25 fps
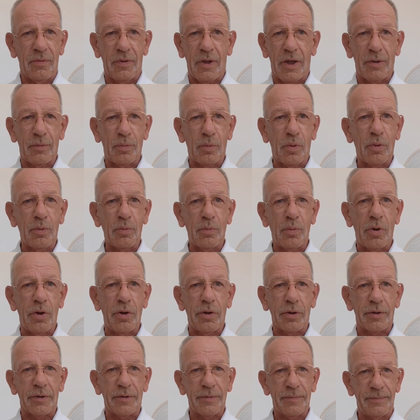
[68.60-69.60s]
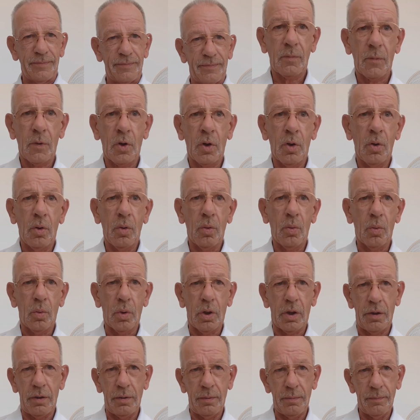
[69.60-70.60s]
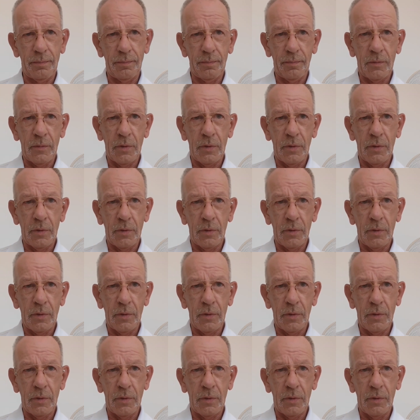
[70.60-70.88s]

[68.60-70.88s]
That won't work. One,